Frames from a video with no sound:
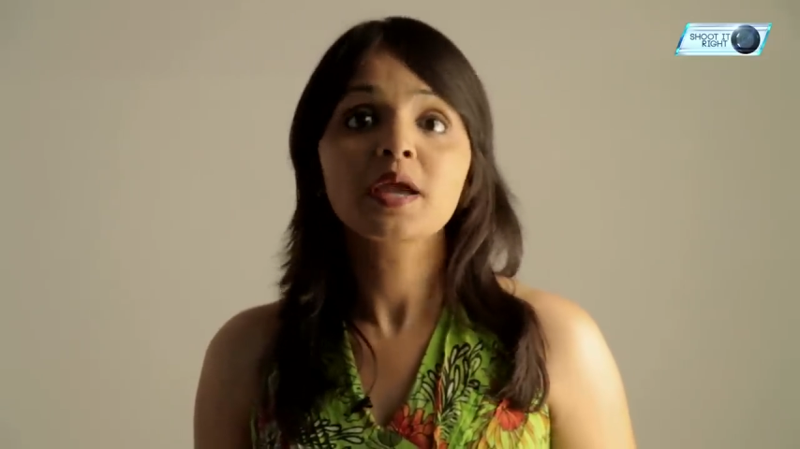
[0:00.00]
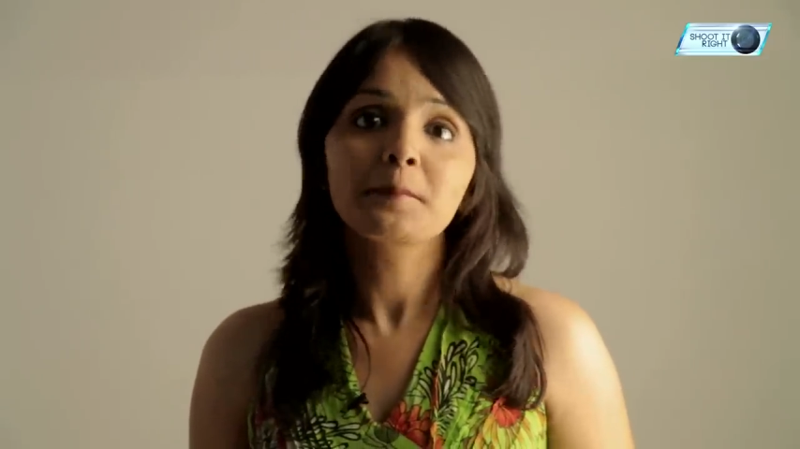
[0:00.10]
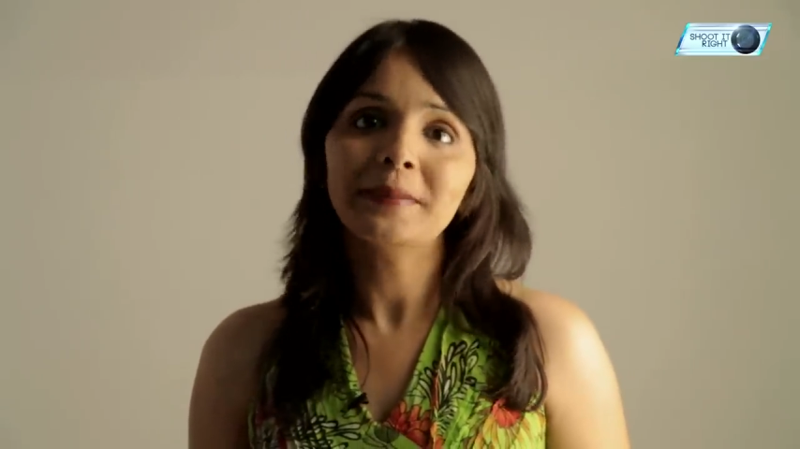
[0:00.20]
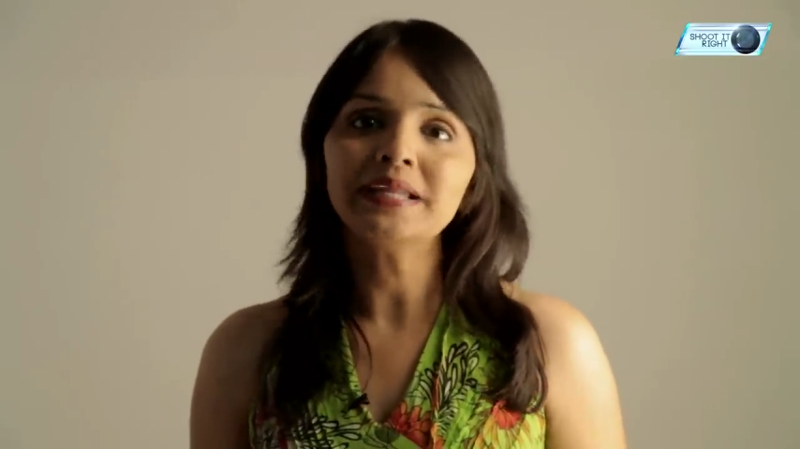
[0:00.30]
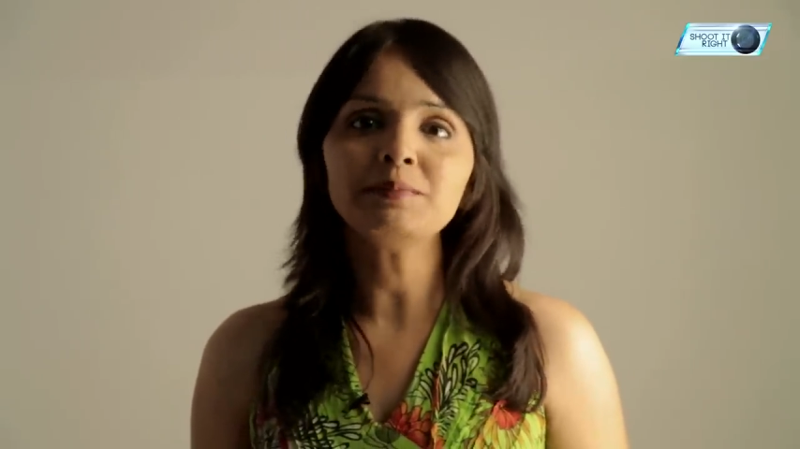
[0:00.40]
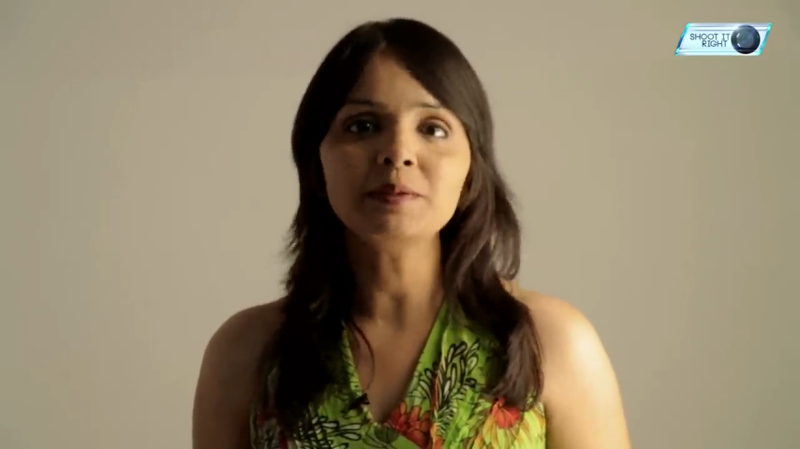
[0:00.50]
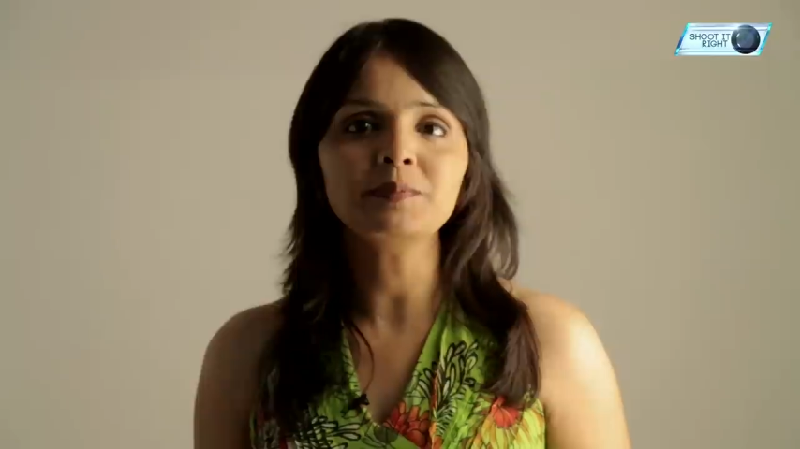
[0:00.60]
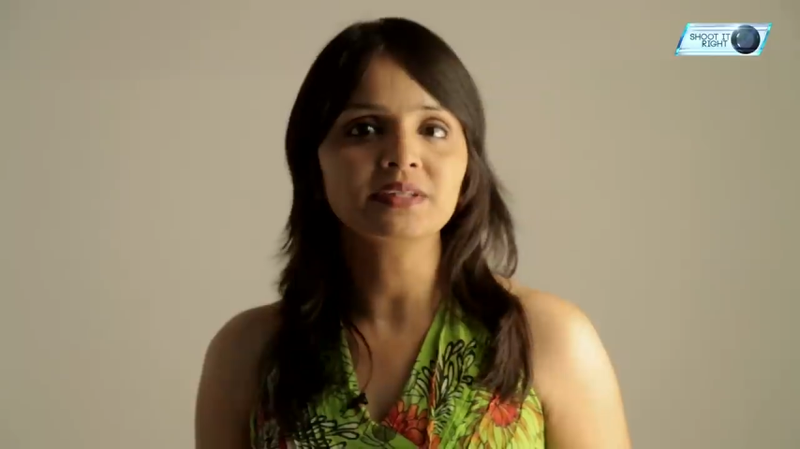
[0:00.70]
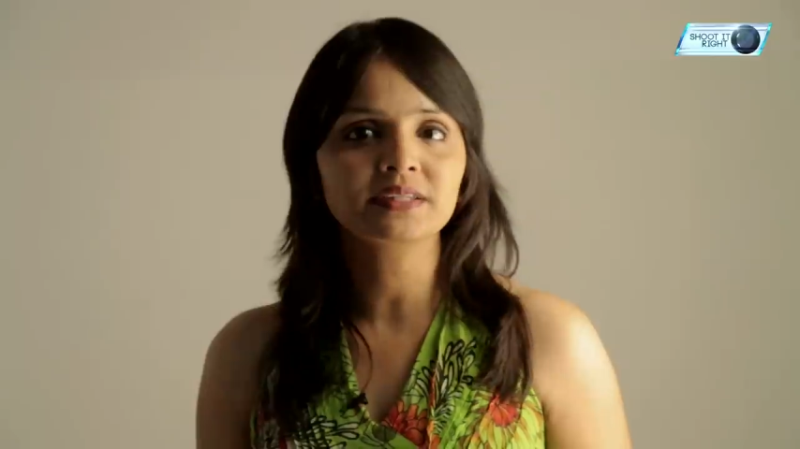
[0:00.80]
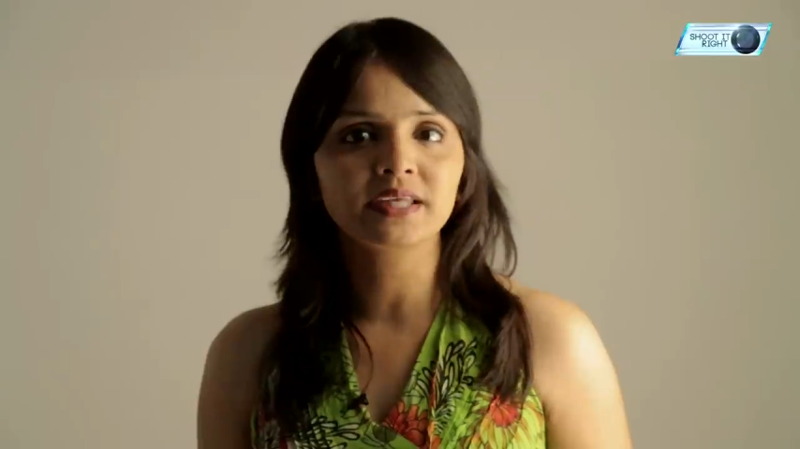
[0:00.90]
Many
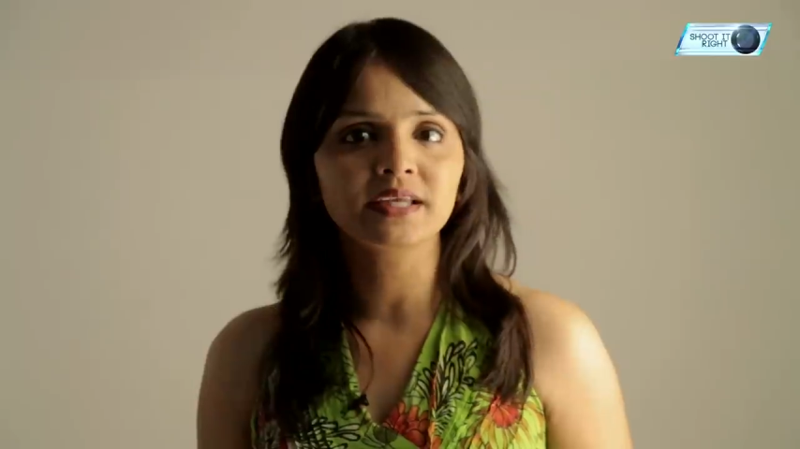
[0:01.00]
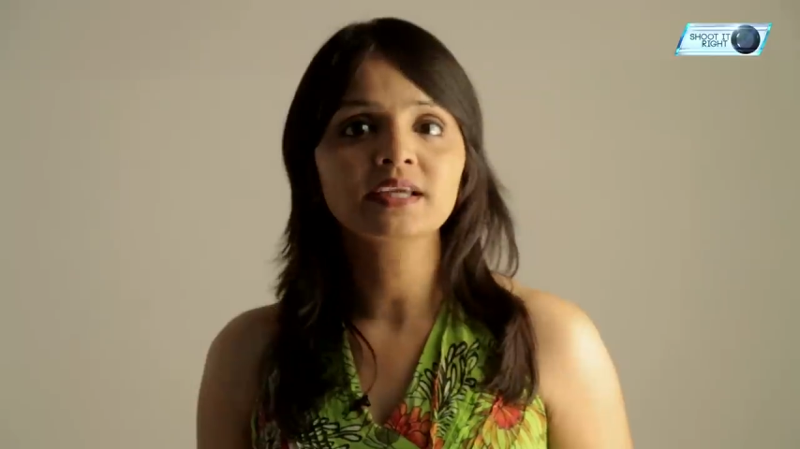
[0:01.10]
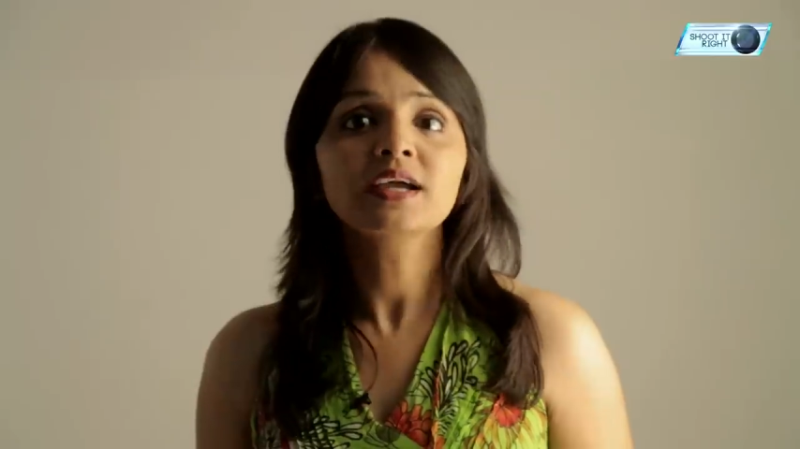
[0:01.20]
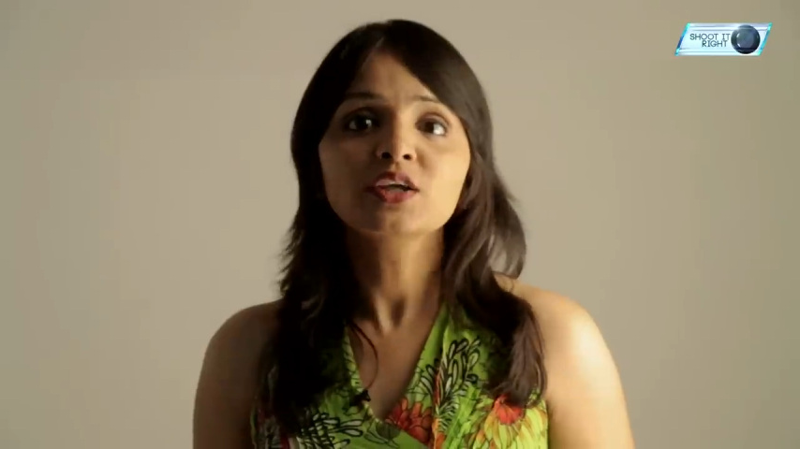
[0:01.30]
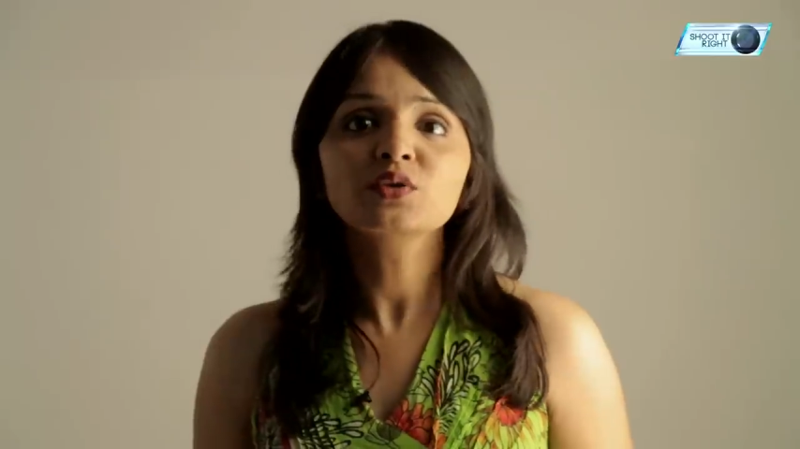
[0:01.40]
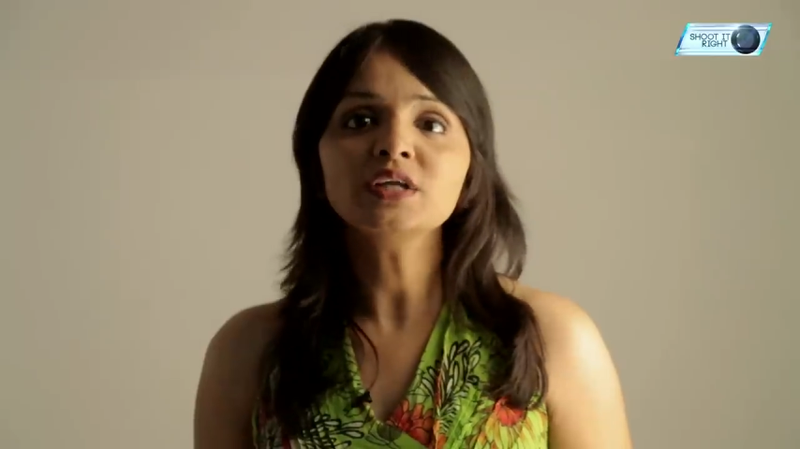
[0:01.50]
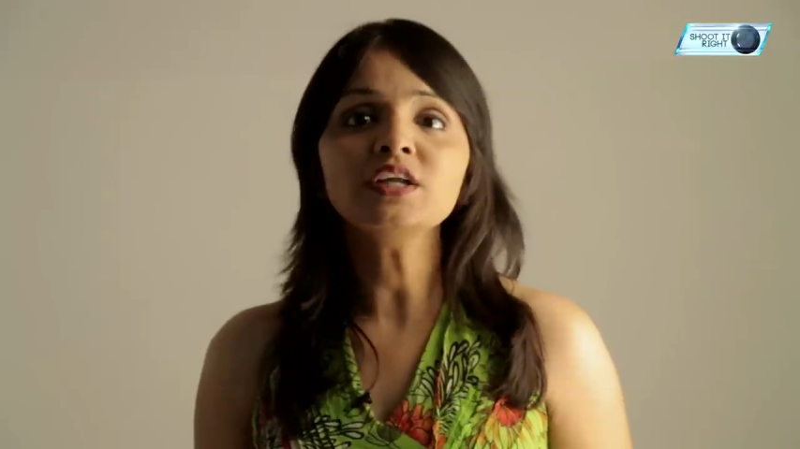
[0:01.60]
people think you need